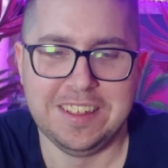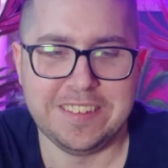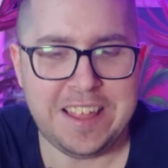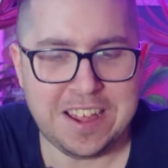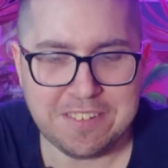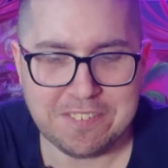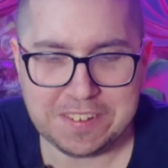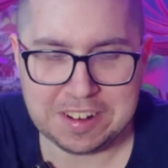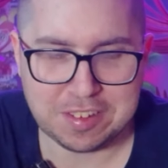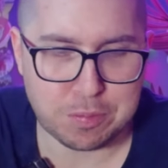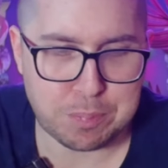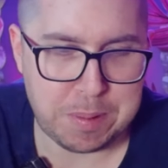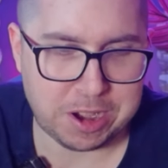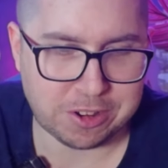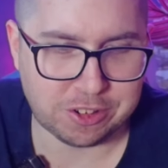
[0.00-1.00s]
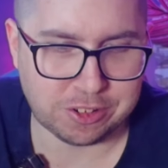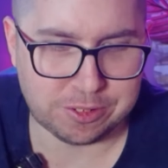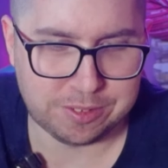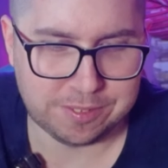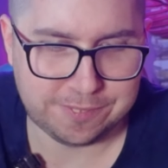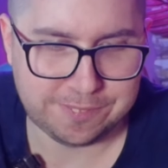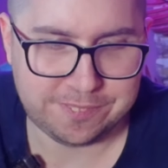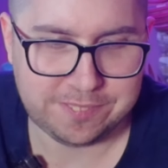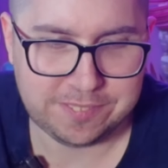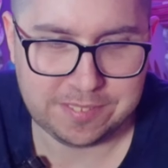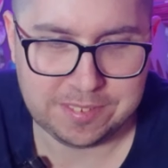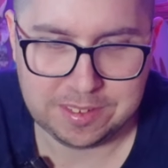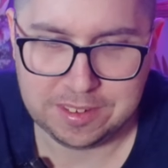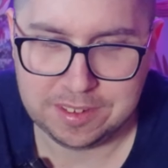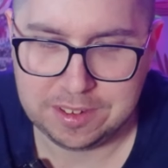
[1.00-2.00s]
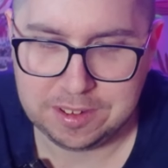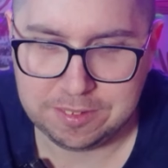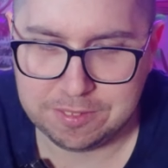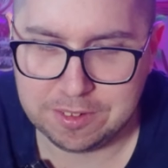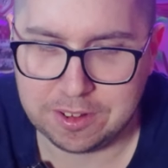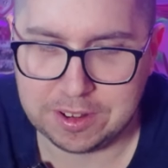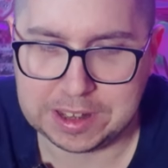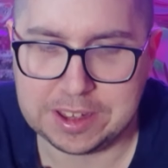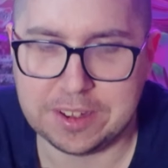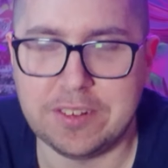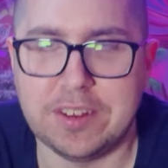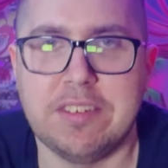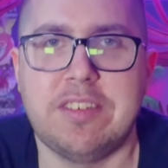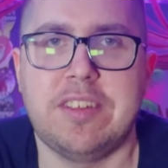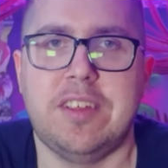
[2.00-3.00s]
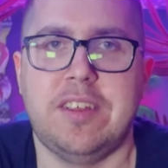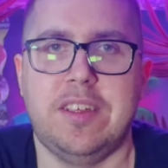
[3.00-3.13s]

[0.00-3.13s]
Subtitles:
Nothing special. Right, guys.